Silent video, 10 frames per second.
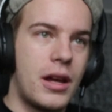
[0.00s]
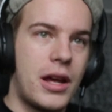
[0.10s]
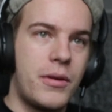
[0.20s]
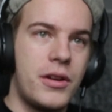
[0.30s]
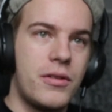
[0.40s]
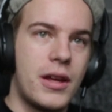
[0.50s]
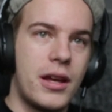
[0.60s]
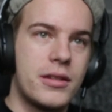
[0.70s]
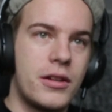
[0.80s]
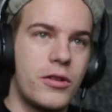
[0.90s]
how do I do
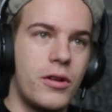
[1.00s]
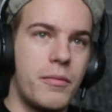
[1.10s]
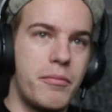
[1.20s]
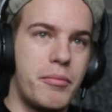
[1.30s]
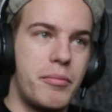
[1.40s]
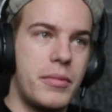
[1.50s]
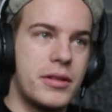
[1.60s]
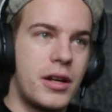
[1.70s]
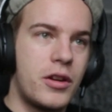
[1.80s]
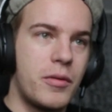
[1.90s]
that? Is under is
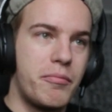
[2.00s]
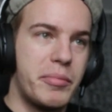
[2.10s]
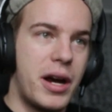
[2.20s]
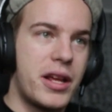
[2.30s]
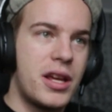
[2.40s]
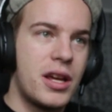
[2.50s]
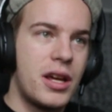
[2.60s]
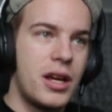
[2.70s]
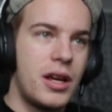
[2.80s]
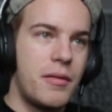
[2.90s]
it under body?
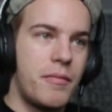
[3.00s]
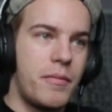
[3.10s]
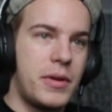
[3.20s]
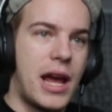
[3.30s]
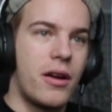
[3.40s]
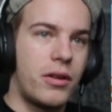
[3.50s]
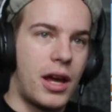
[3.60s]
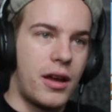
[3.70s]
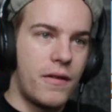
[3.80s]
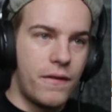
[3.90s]
Yeah.
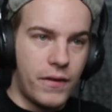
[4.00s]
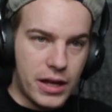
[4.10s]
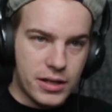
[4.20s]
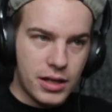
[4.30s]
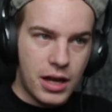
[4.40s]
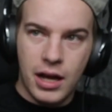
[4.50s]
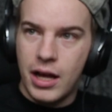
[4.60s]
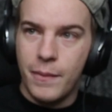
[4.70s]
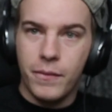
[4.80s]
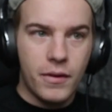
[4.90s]
Okay. Face.
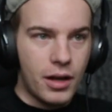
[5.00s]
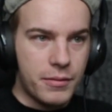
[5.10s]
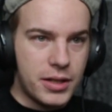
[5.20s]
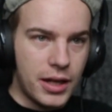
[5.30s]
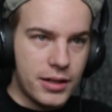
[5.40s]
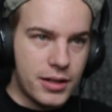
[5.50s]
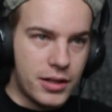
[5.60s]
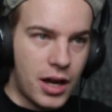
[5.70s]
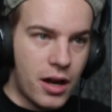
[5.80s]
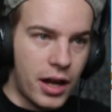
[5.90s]
Um. I'm seeing it's the
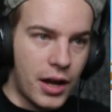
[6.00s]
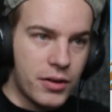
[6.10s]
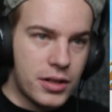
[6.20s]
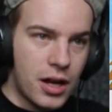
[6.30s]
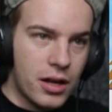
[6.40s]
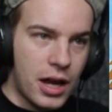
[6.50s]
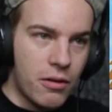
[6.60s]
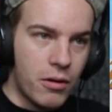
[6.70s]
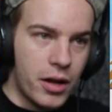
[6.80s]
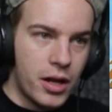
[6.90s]
tongue out, tongue
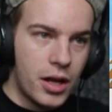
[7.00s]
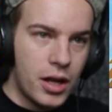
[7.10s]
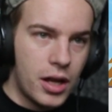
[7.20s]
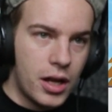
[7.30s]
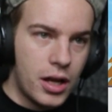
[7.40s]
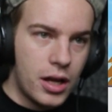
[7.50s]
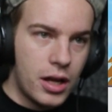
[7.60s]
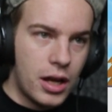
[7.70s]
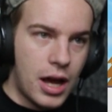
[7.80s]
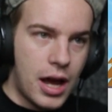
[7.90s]
out one.
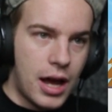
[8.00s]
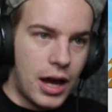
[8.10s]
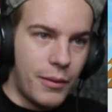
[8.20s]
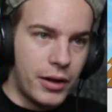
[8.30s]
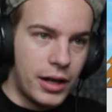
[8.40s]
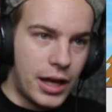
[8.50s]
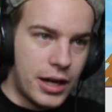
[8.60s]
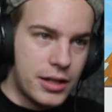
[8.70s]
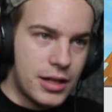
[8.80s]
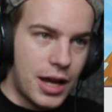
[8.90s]
Uh, are we going to get
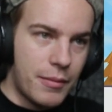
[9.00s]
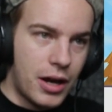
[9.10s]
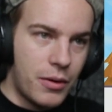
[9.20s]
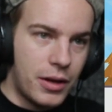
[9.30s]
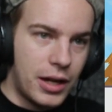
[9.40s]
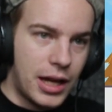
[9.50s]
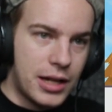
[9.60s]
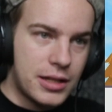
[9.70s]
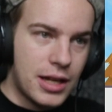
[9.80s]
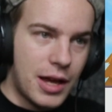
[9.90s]
it in time? Are we going to get
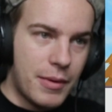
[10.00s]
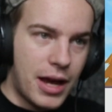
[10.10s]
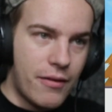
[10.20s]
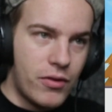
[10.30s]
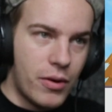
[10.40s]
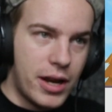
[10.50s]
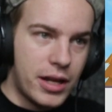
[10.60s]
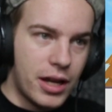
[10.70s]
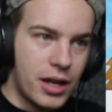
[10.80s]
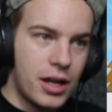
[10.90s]
it in time? I have no idea.